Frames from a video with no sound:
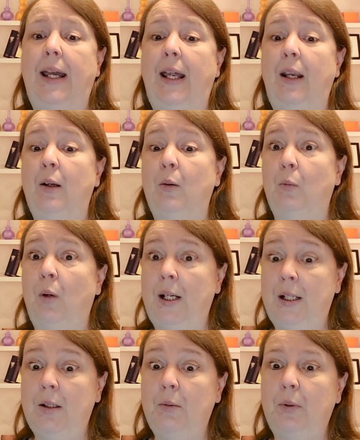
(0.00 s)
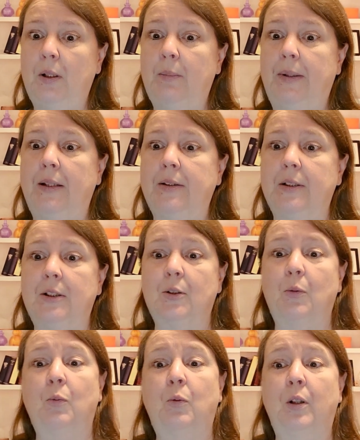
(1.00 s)
And while we're about it,
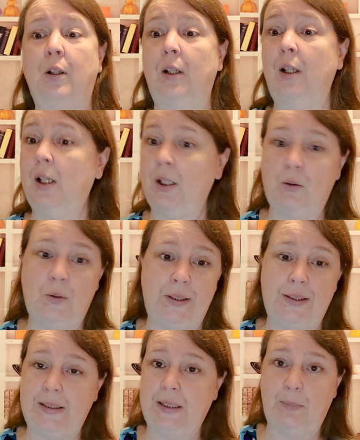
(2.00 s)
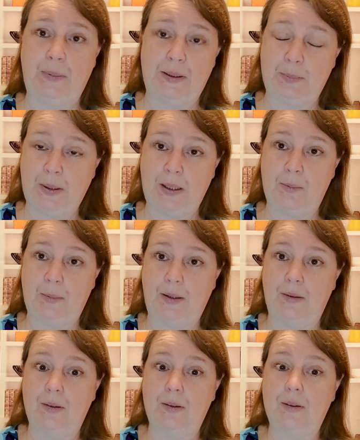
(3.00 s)
we're not going to step in spider
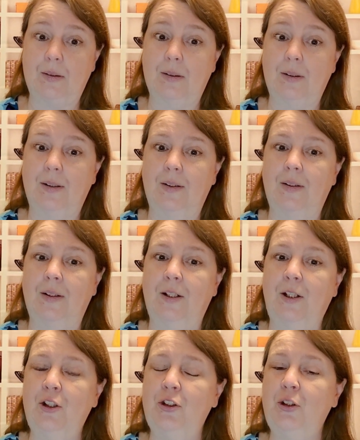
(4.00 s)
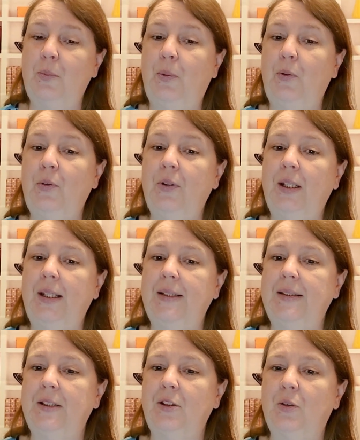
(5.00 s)
mounds. Kirsha pulled
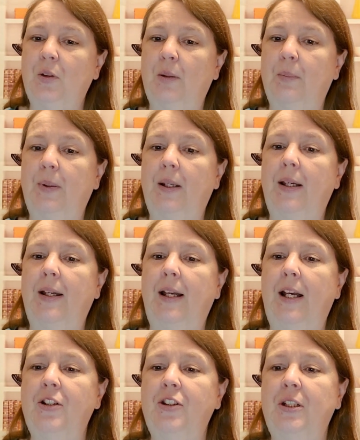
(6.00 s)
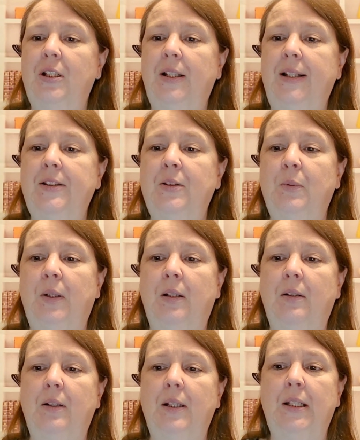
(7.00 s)
against his grip as she glanced
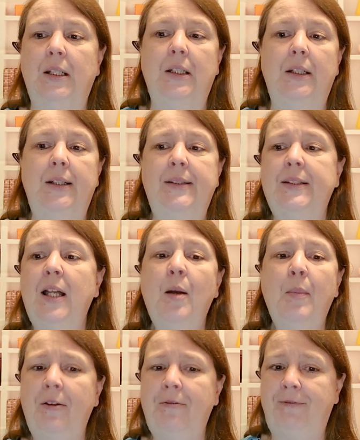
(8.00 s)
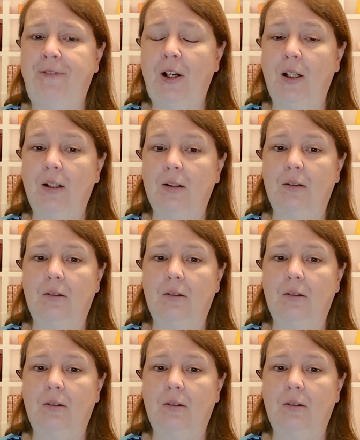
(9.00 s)
around. It's not my fault.